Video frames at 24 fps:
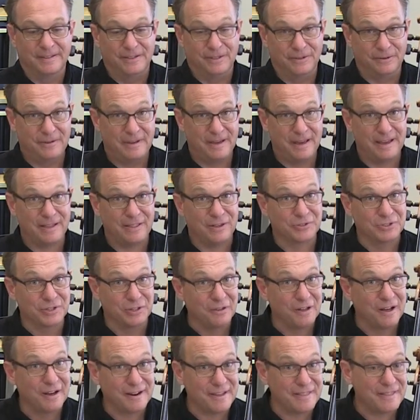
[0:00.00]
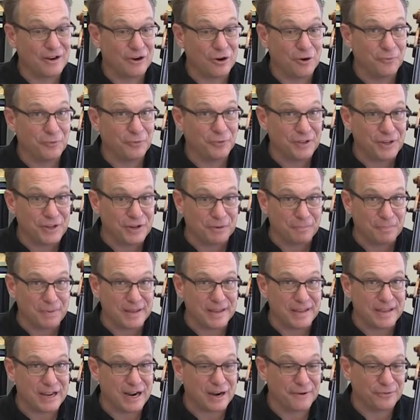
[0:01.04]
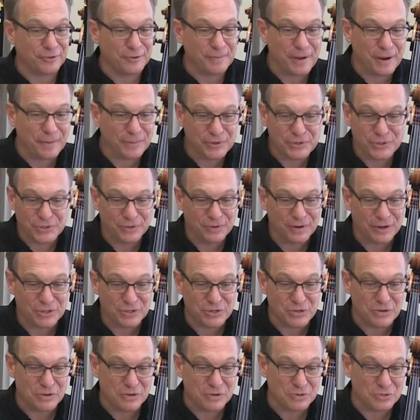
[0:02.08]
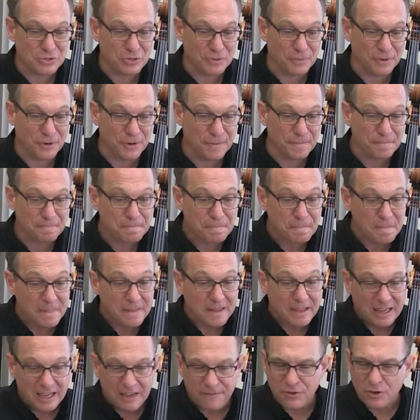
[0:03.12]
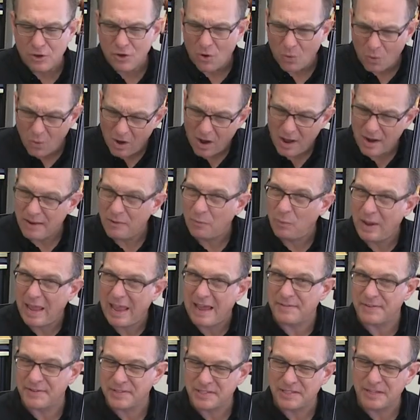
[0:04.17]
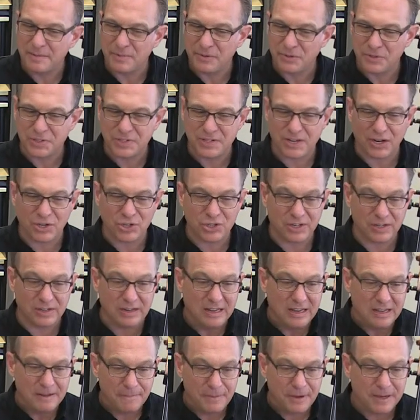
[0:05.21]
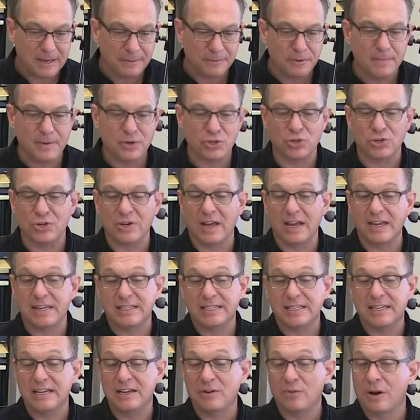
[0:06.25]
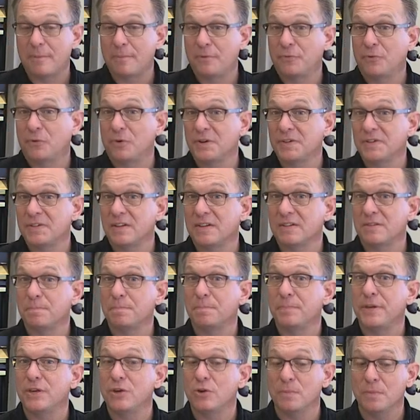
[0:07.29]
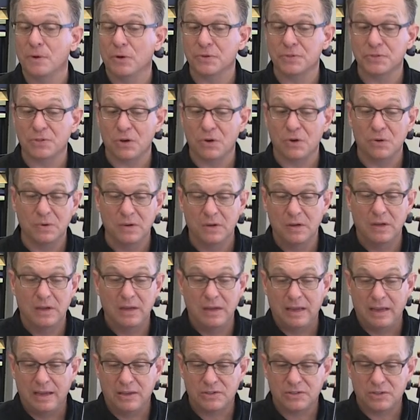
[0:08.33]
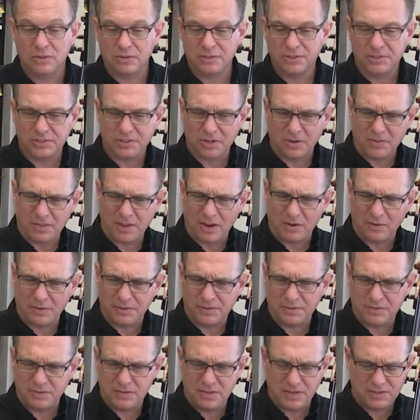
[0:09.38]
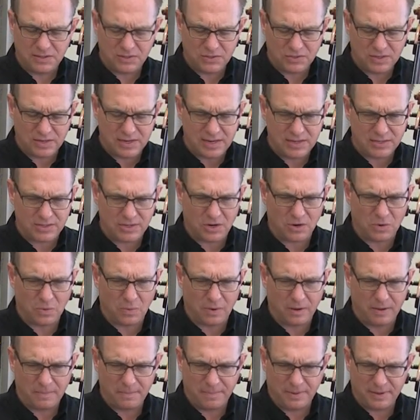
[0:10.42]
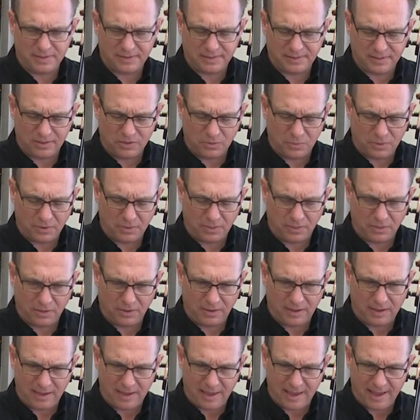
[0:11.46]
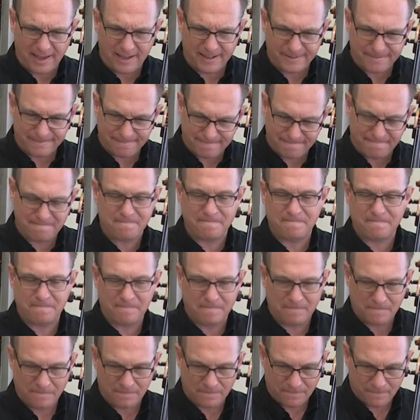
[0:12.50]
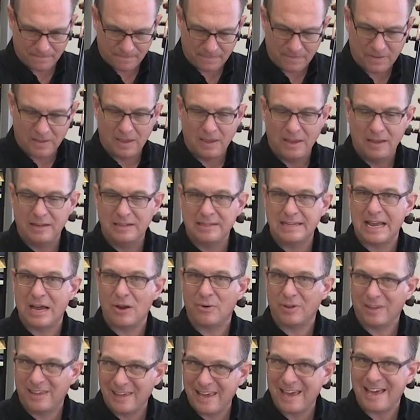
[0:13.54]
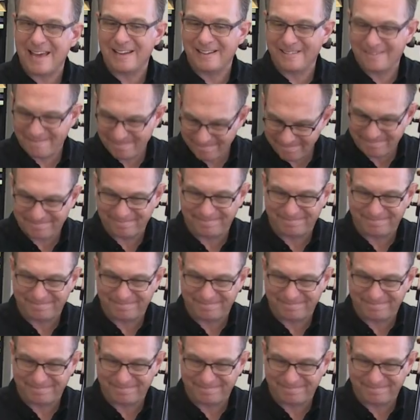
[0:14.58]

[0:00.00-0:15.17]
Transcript: Okay, there's a lot in there. Hopefully you're being careful about which direction you use your bow. If you go on, we have a similar section, pick up to measure 19 right before it says piumoso. And so let's start there. This is an easier one, but still worth looking at. Down again.